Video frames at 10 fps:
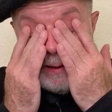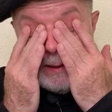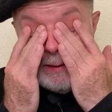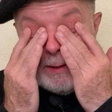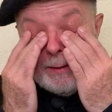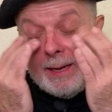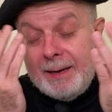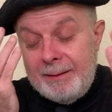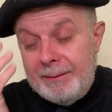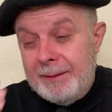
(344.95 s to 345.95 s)
And then
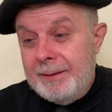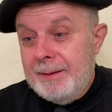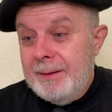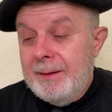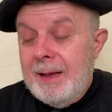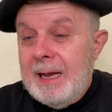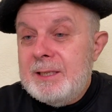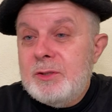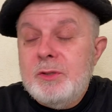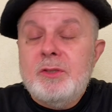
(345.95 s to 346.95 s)
again, I
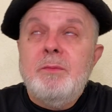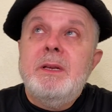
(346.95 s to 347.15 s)
saw so